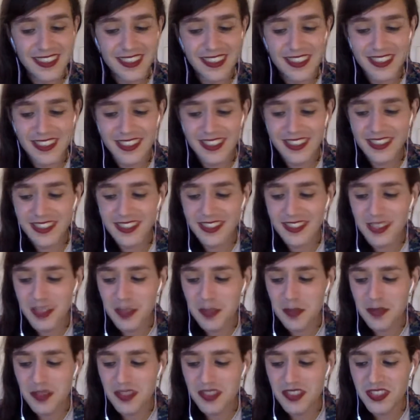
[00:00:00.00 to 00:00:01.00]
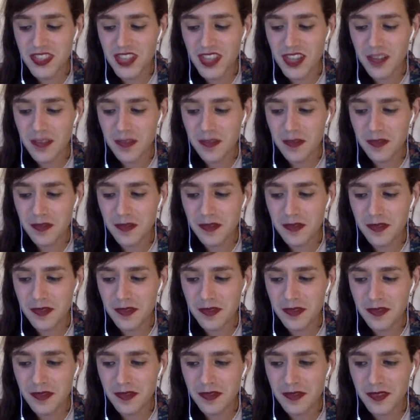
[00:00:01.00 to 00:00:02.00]
there's some stuff
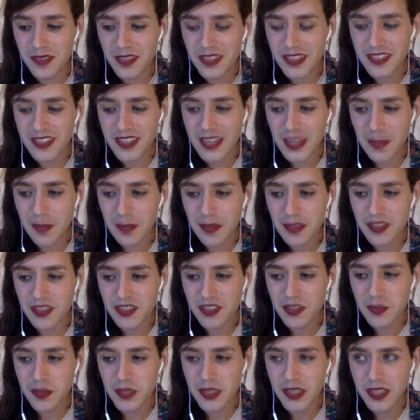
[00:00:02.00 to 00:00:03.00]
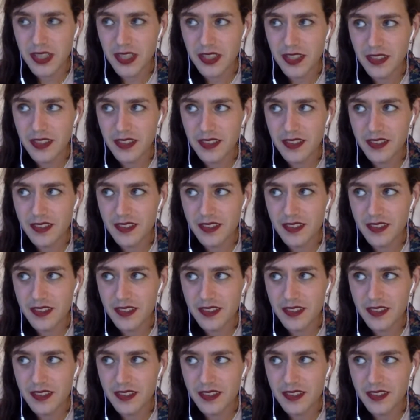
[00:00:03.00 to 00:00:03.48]
that's happened to me